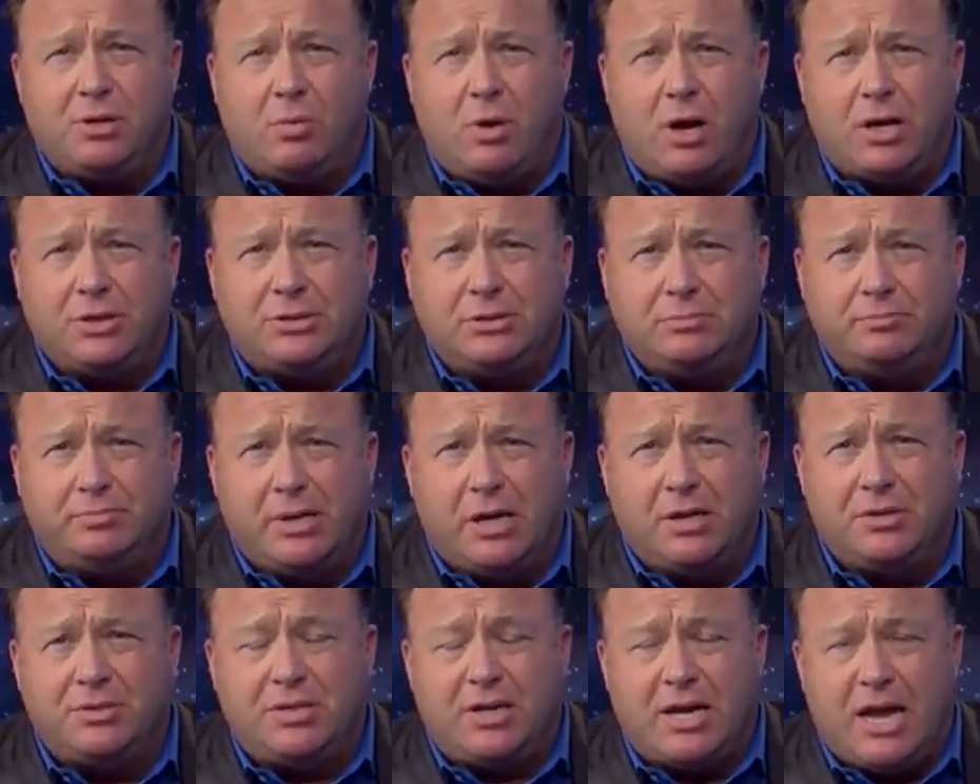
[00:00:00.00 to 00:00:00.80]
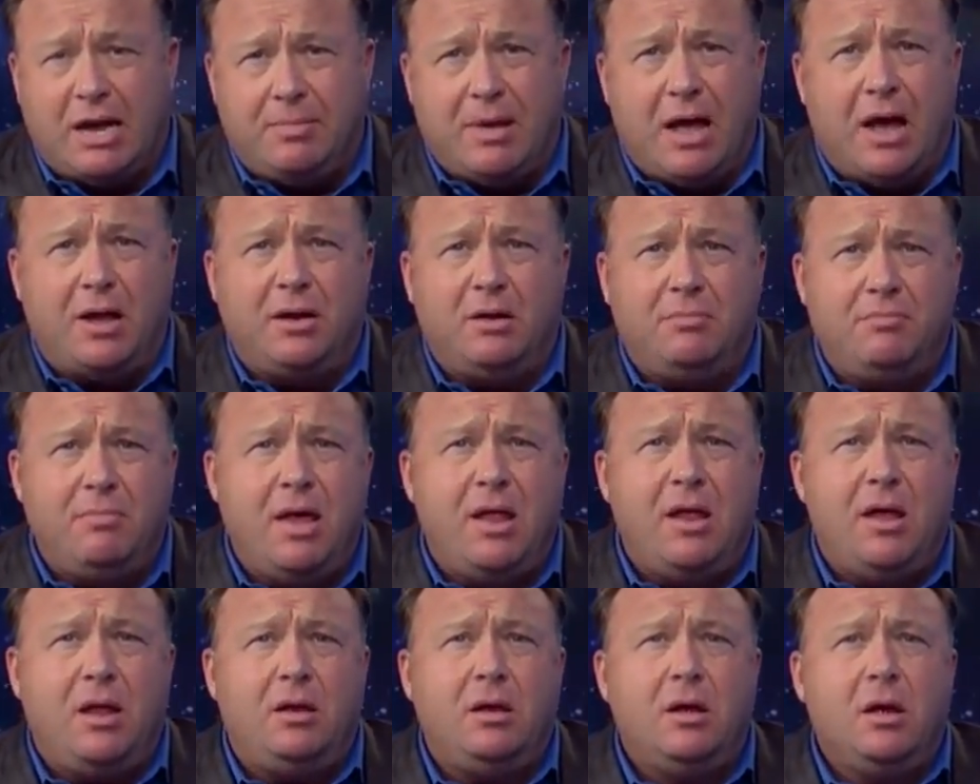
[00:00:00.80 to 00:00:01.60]
The Washington Post came out and
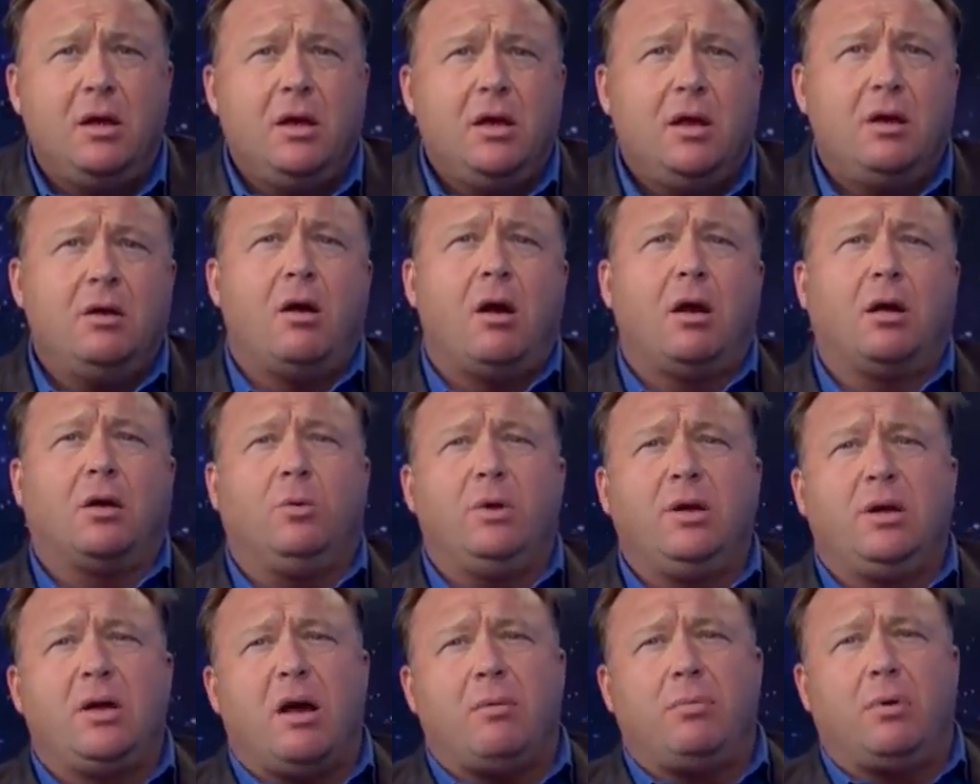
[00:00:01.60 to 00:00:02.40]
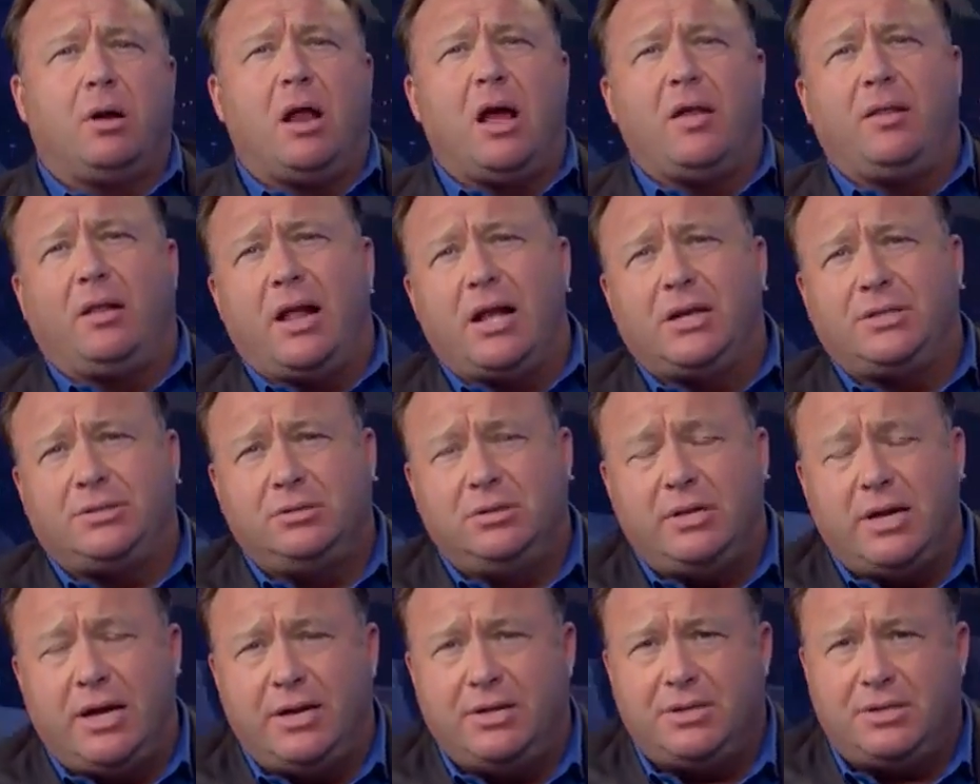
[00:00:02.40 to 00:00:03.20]
admitted an article we covered a lot the last
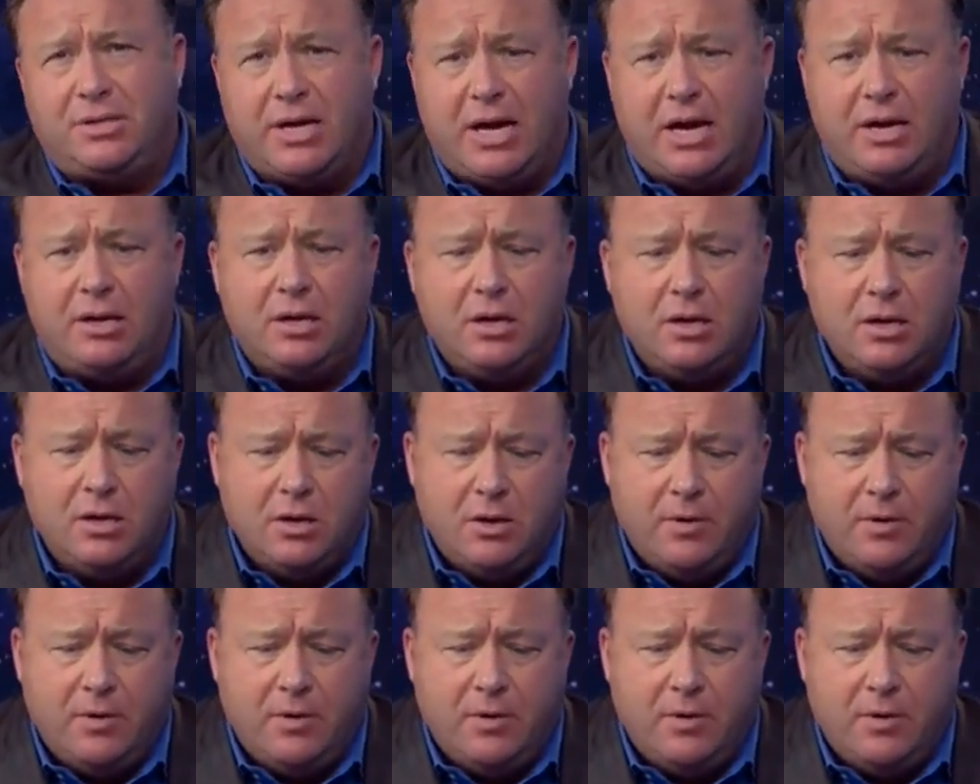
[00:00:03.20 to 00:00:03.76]
few days that,